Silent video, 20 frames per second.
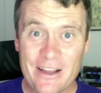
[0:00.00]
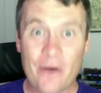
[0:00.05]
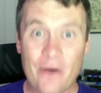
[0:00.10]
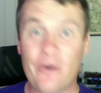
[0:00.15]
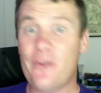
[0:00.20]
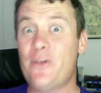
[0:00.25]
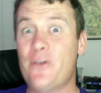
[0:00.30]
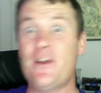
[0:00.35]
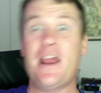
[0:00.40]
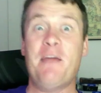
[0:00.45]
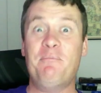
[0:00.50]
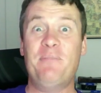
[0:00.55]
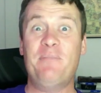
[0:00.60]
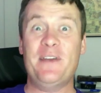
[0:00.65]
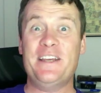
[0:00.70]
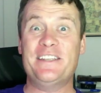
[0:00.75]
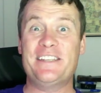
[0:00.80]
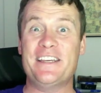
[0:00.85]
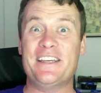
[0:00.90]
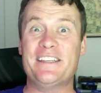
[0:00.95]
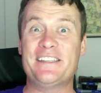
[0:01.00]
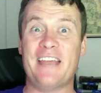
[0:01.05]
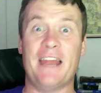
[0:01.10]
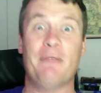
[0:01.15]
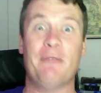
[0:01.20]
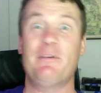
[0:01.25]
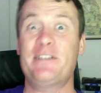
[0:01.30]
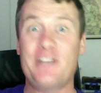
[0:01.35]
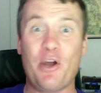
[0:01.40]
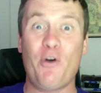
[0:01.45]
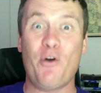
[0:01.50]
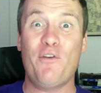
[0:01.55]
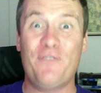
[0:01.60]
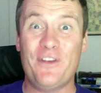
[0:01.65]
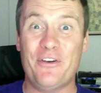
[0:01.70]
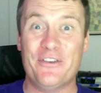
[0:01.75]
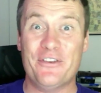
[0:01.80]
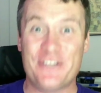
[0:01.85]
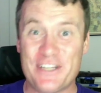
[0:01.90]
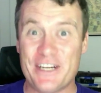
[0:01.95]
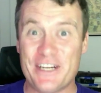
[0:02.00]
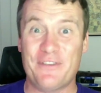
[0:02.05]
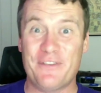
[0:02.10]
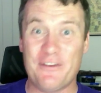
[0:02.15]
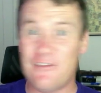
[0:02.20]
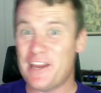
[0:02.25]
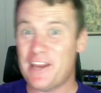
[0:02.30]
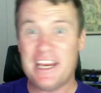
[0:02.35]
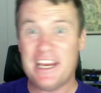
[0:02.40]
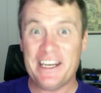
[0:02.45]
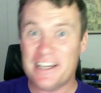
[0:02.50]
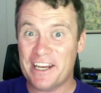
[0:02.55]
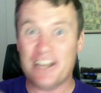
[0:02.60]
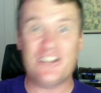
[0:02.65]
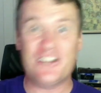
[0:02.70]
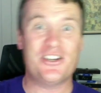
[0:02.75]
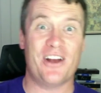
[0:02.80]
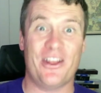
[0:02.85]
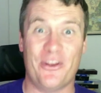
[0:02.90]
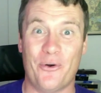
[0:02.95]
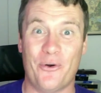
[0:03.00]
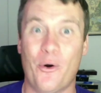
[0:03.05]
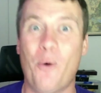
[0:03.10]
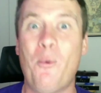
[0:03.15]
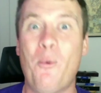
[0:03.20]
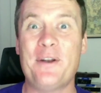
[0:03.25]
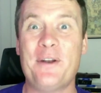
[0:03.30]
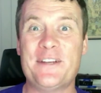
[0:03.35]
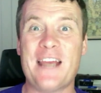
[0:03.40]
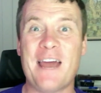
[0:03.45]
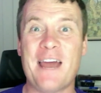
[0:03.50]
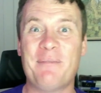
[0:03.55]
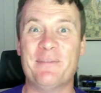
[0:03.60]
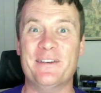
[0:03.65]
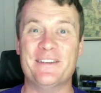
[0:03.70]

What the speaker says: Or are the NPCs there? Let's go over there and see if they've eaten each other or what's happened.